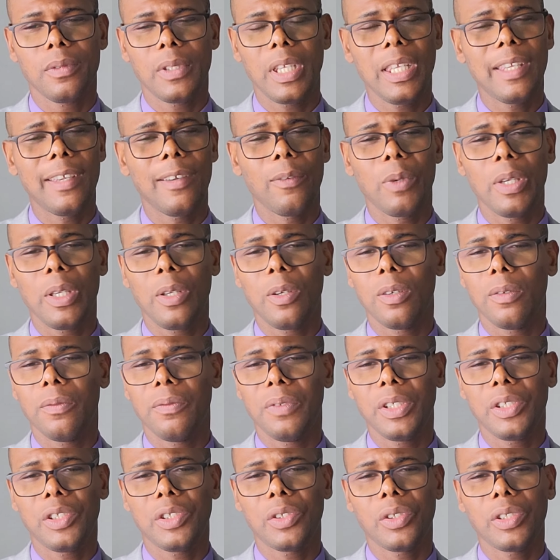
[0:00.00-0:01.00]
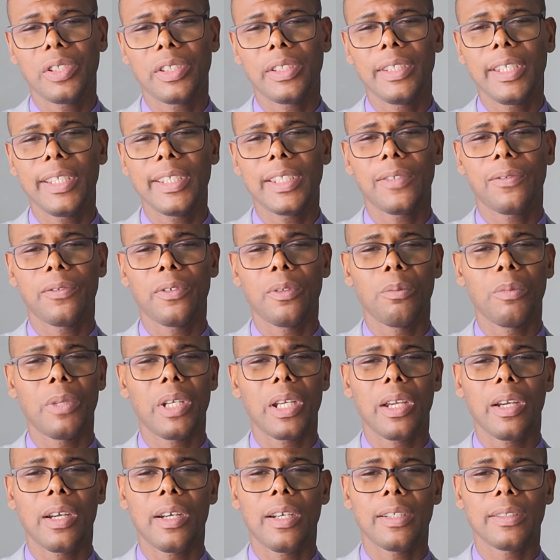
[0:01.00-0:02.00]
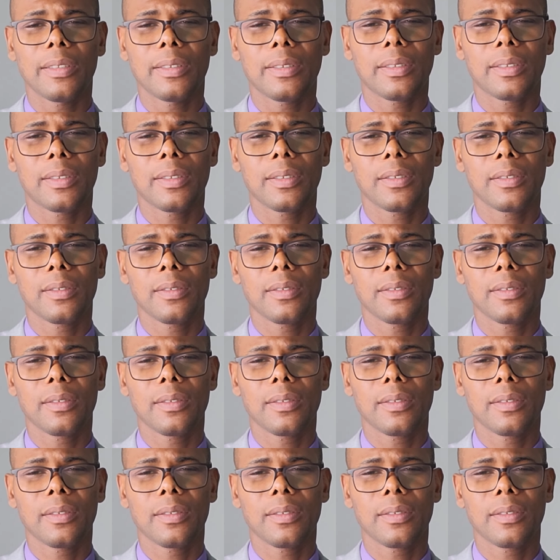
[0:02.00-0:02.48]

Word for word: Take away covetousness from my heart.